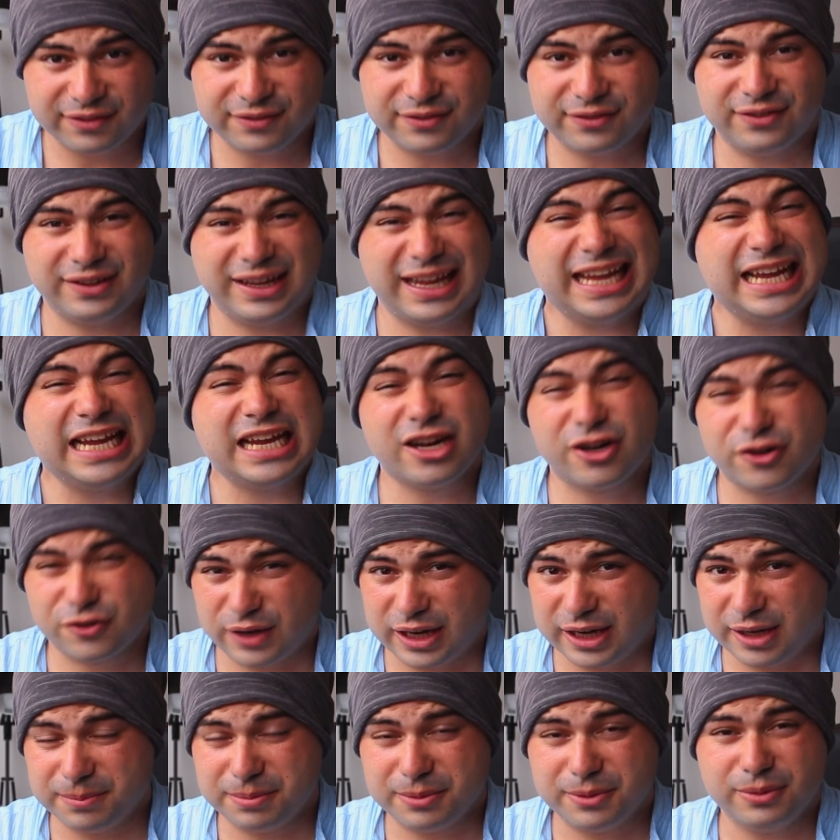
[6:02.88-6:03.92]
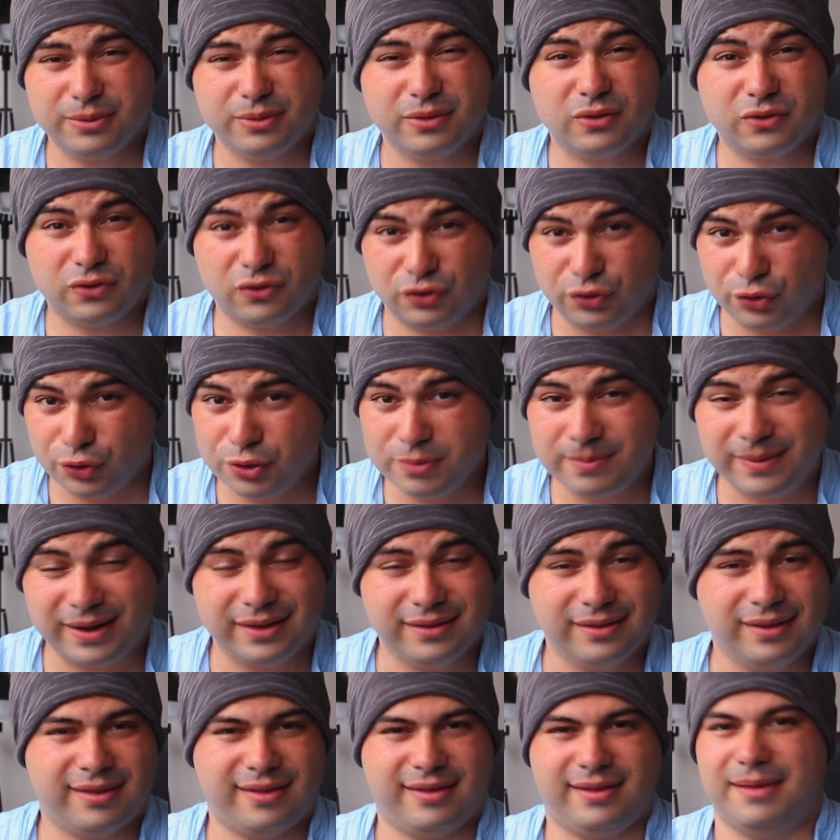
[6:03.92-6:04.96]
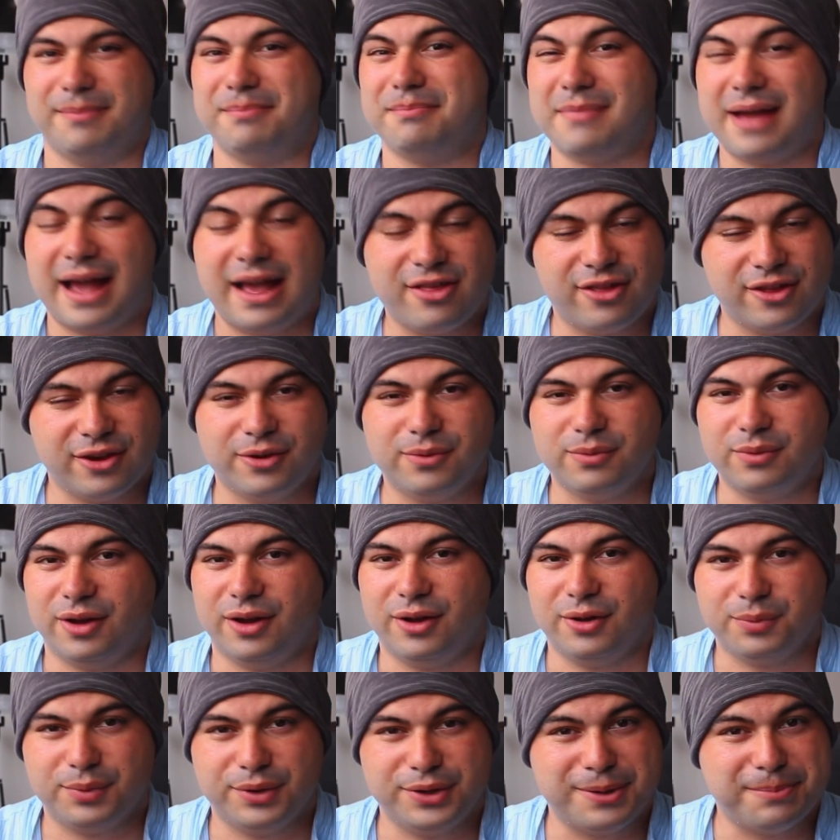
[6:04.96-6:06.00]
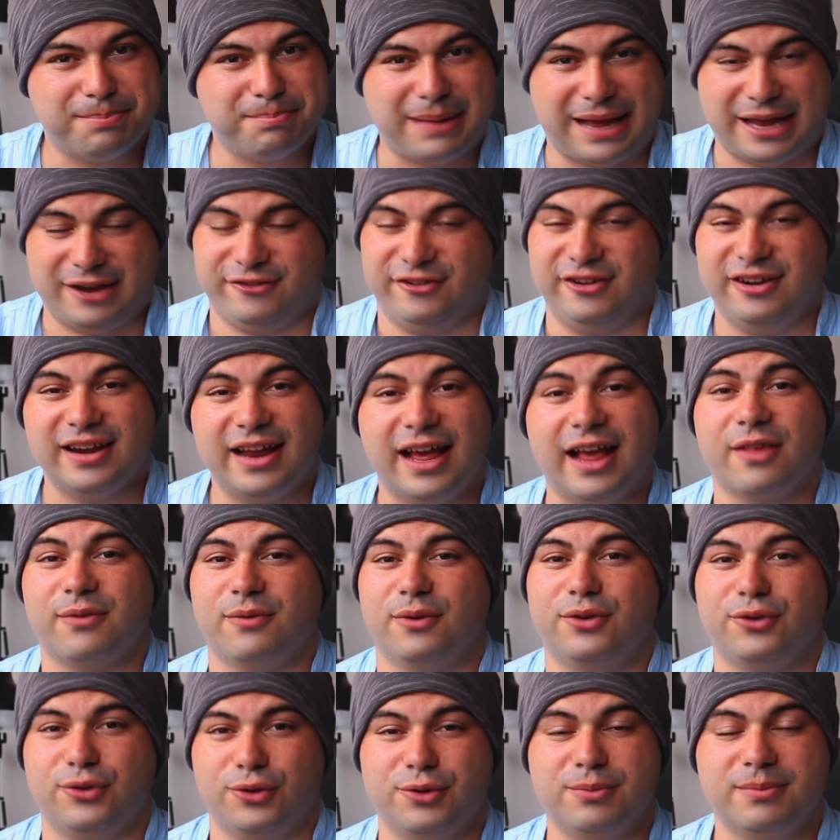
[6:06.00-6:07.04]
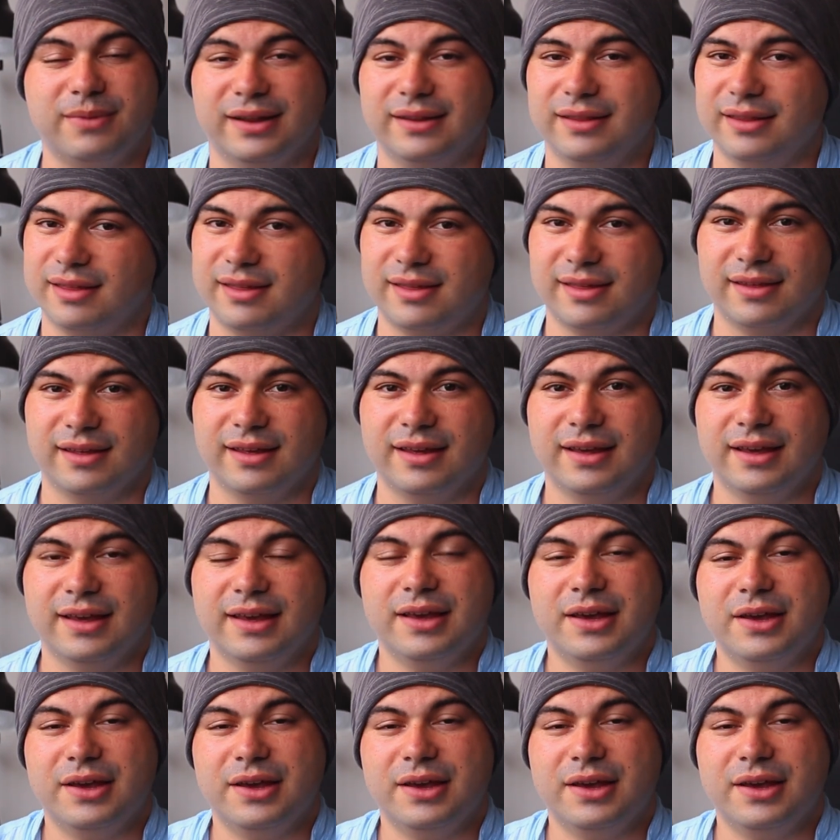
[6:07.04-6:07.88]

life, incredible, 2 months. Imagine a world where your battery lasts for 2 months.